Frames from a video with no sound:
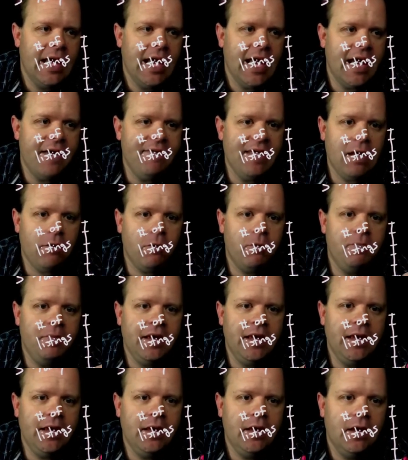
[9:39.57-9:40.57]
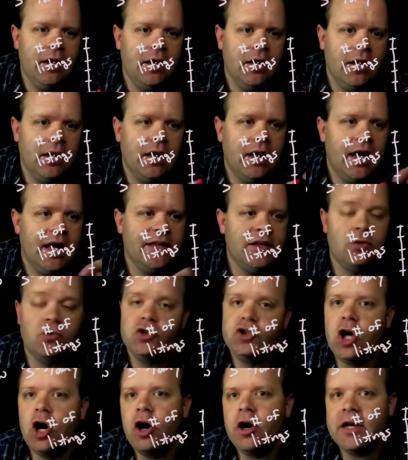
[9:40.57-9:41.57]
And that will be a little
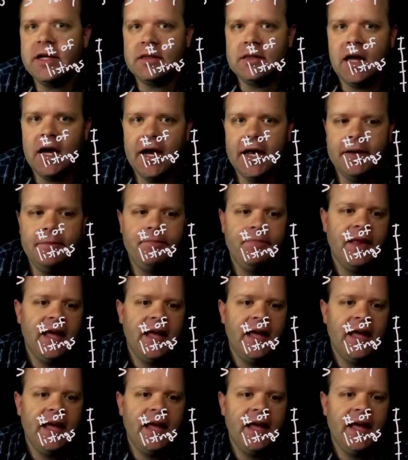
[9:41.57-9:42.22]
target line.